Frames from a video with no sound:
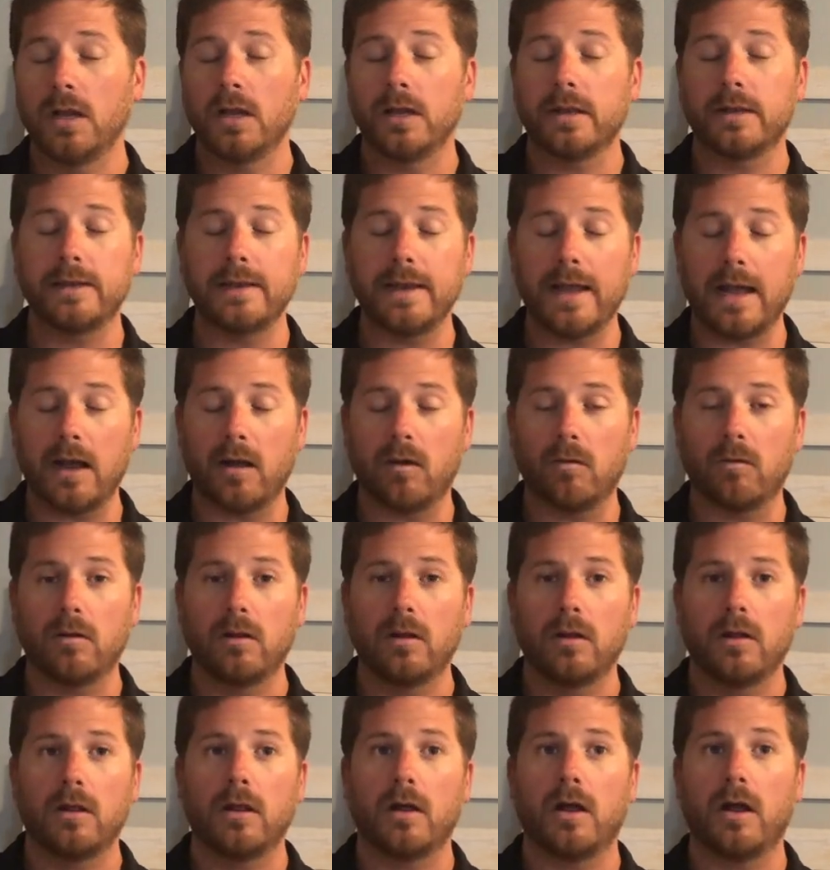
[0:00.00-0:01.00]
Now,
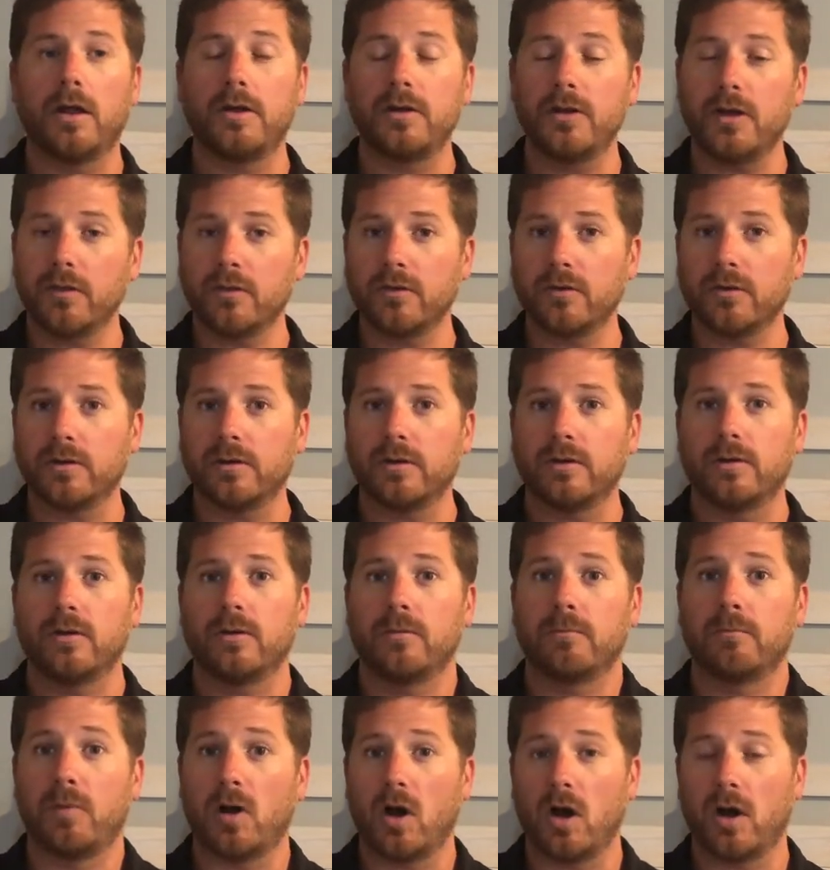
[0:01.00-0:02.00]
Another
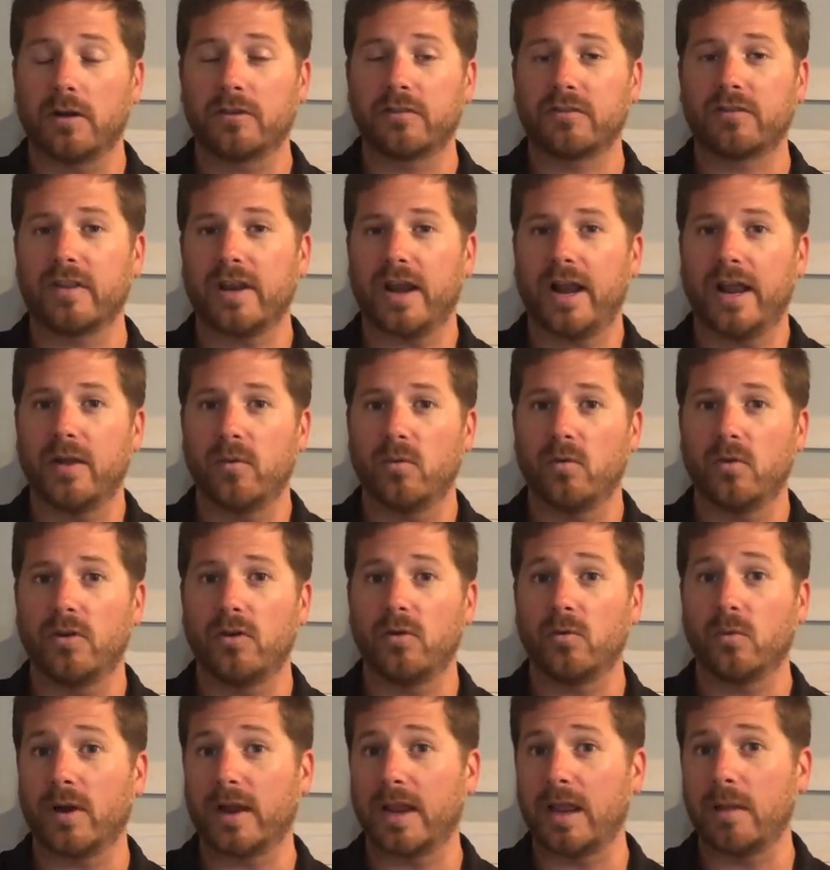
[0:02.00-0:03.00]
box that I
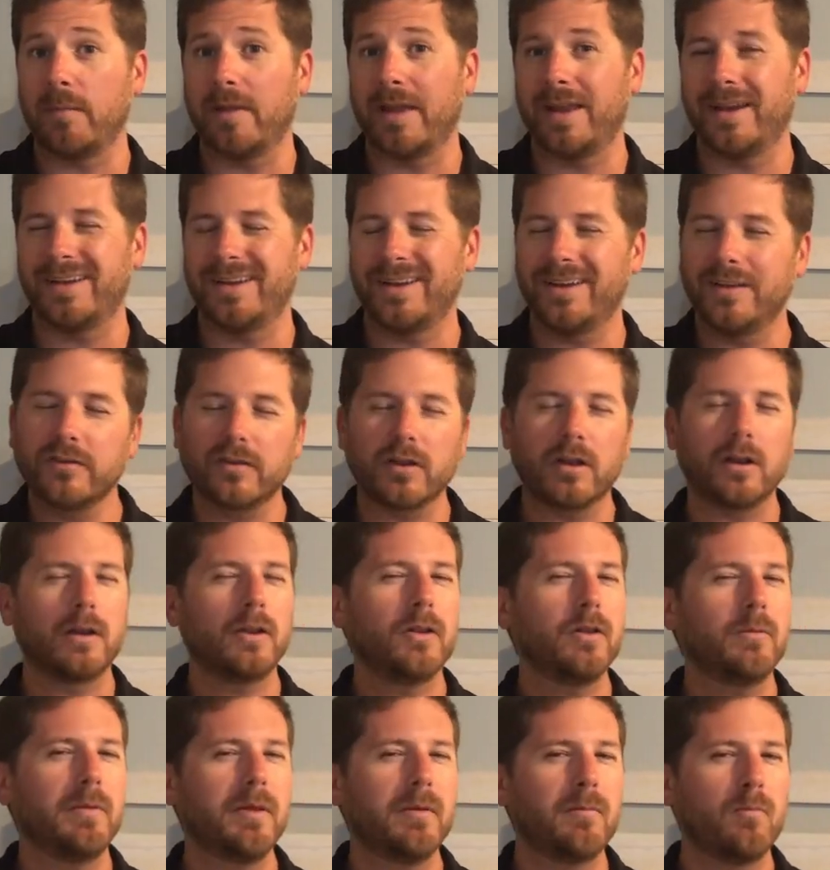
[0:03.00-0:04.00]
would recommend is a
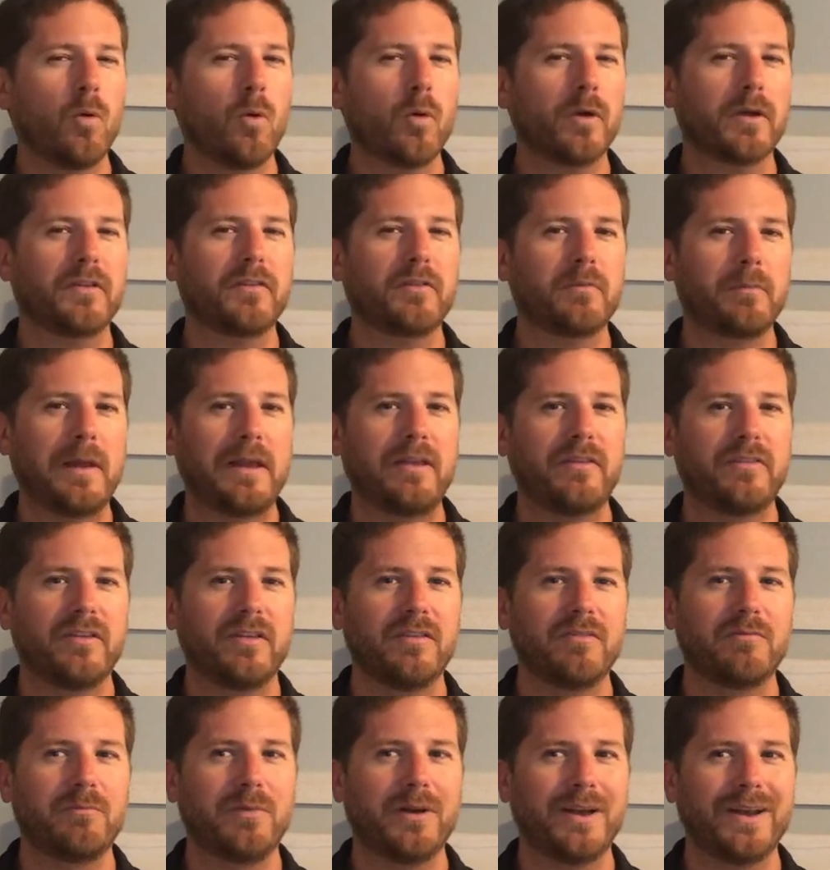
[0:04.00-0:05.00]
little bit more
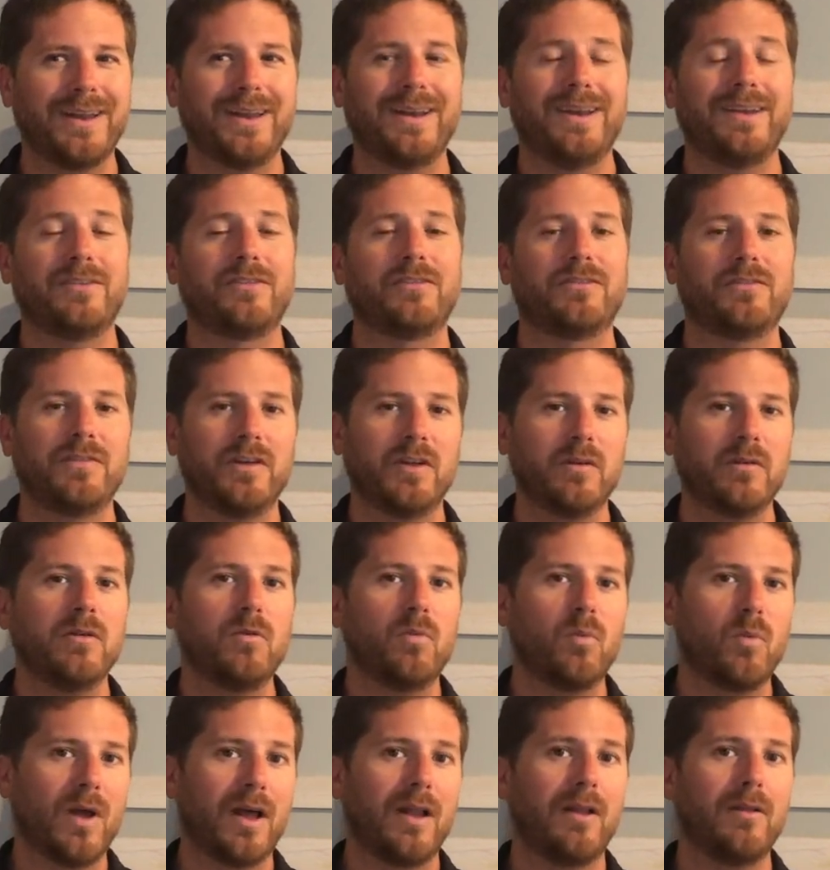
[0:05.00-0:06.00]
expensive, but it is very
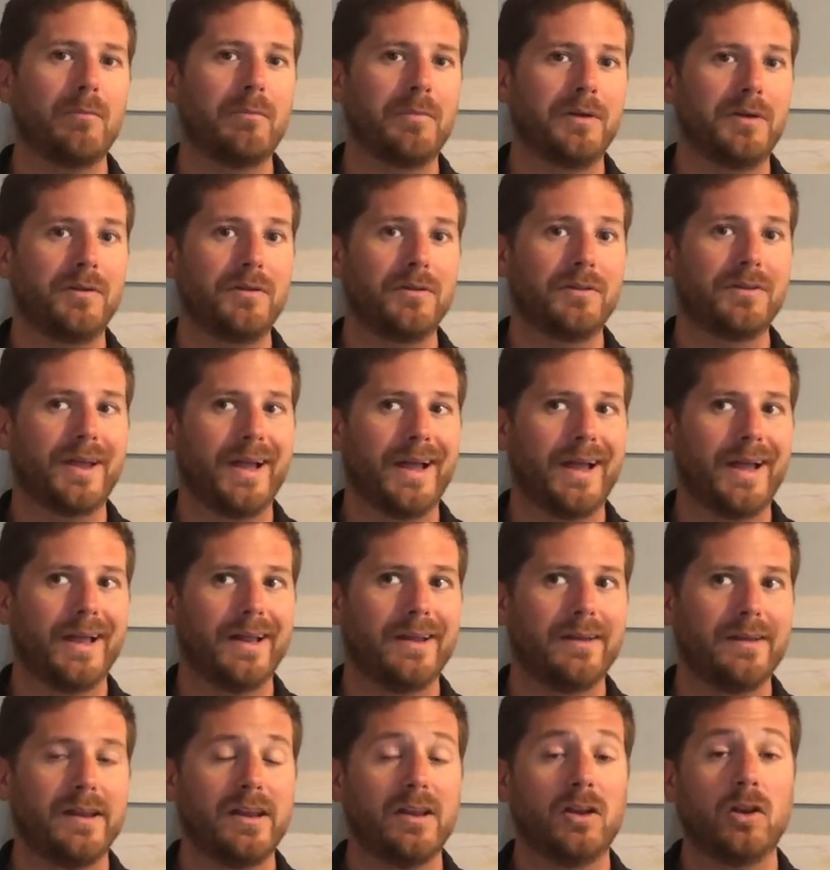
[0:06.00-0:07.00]
well built
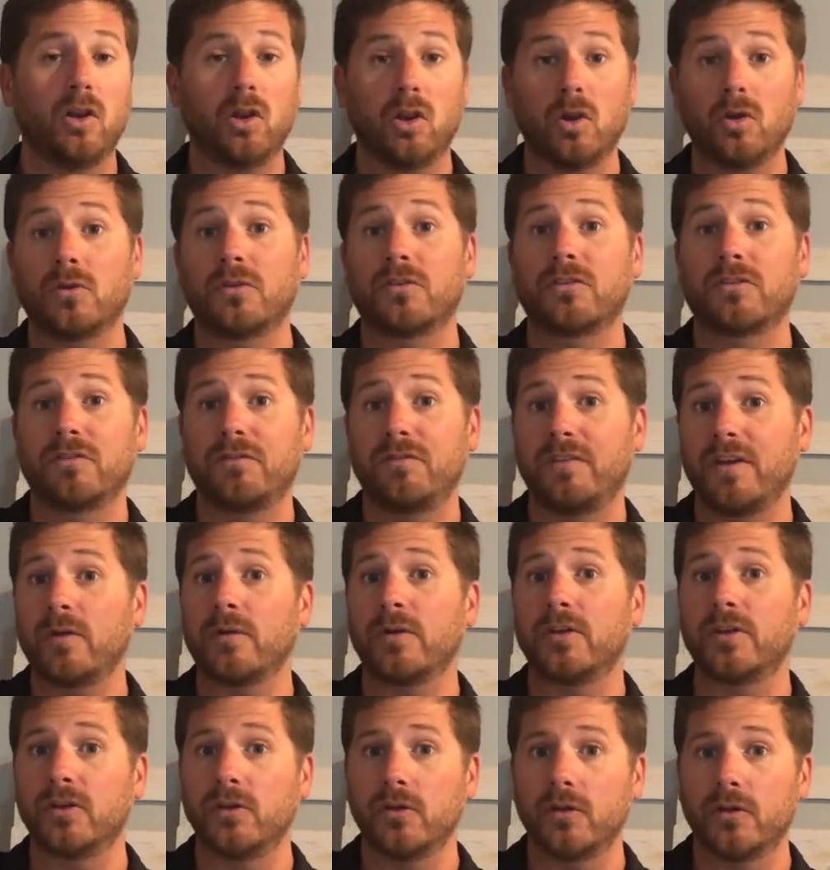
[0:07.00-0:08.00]
and it looks
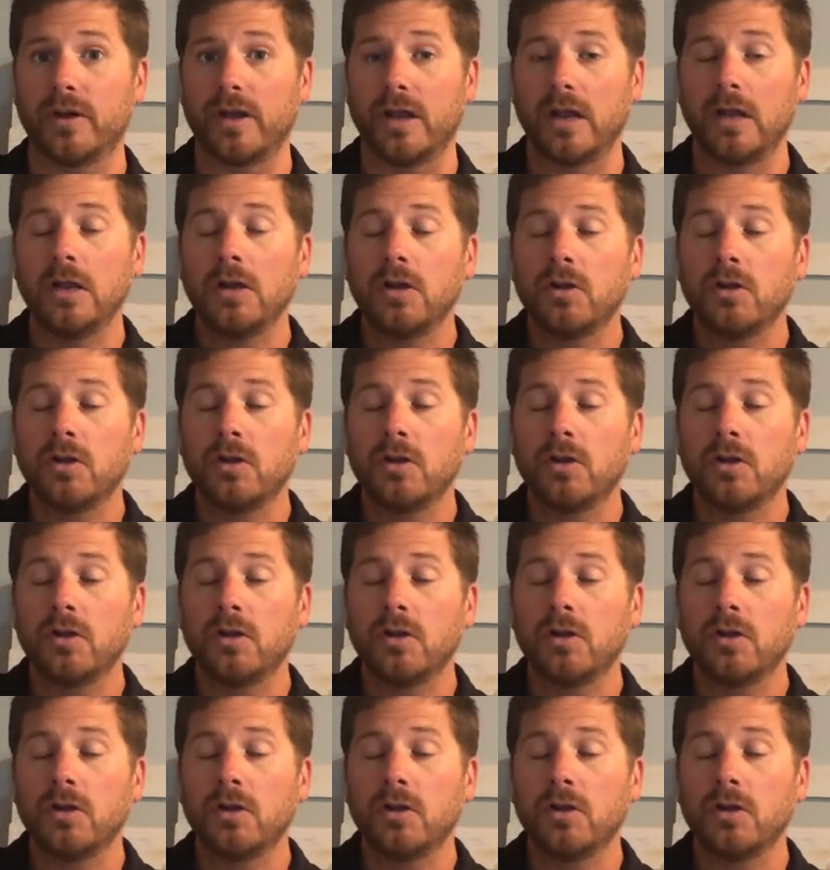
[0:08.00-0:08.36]
very good.